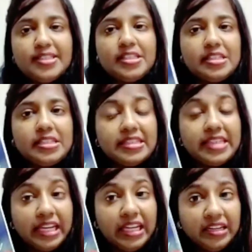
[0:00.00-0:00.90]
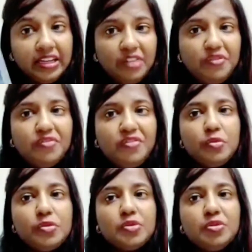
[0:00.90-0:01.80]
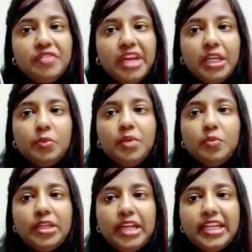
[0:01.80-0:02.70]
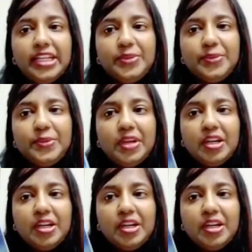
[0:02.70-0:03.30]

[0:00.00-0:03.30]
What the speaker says: It's getting rave reviews. So if anyone would like to